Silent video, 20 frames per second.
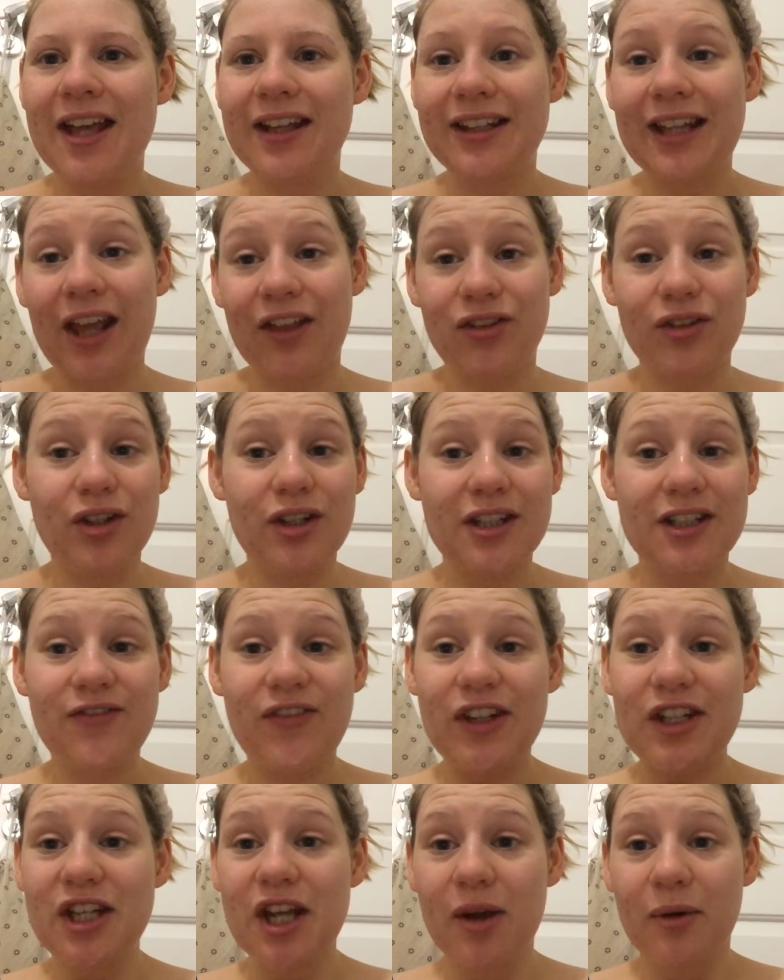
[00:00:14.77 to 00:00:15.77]
get through this
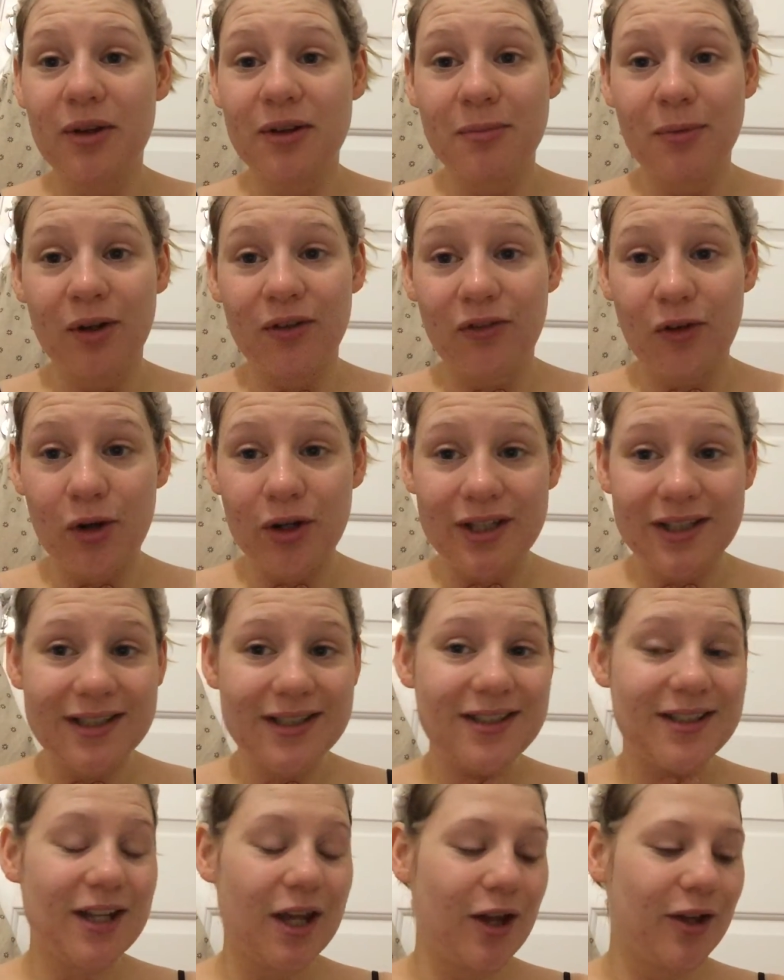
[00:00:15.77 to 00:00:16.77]
video with my voice,